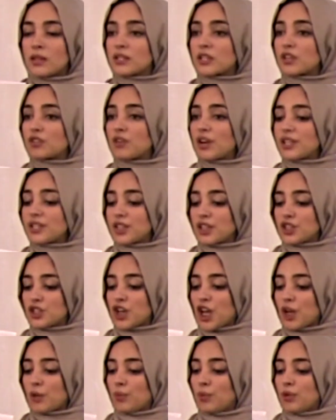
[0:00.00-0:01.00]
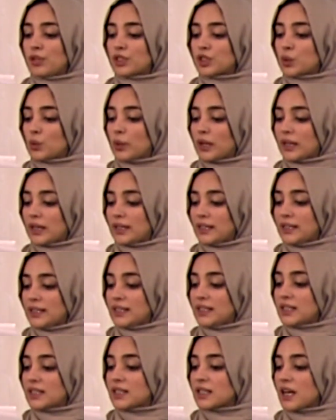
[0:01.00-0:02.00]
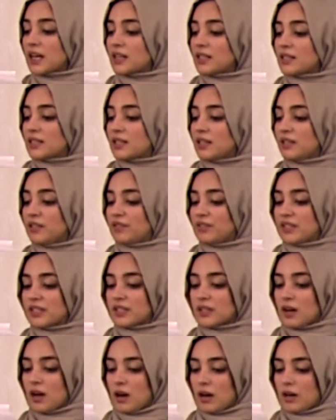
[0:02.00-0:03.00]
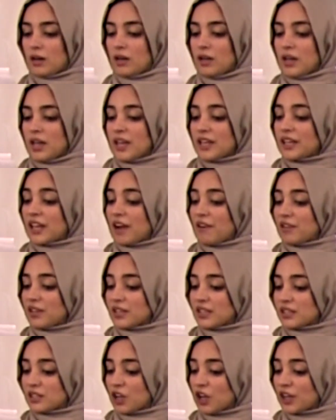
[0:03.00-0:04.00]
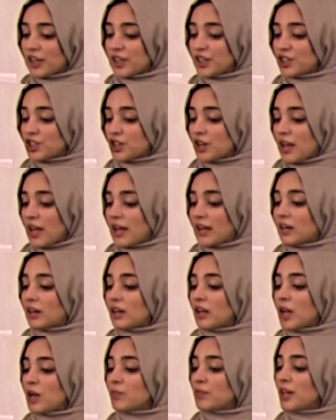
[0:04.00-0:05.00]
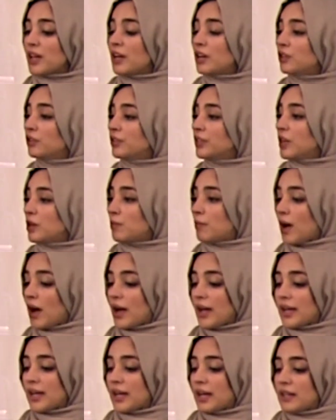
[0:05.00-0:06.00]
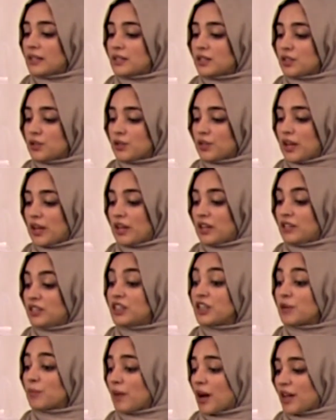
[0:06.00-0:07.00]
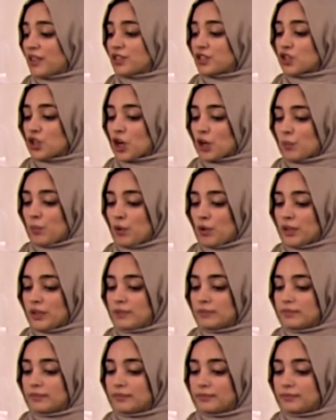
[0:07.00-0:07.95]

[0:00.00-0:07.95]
To cross the checkpoint quickly, he decided to leave his car, carry his luggage, and climb the hill nearby the checkpoint.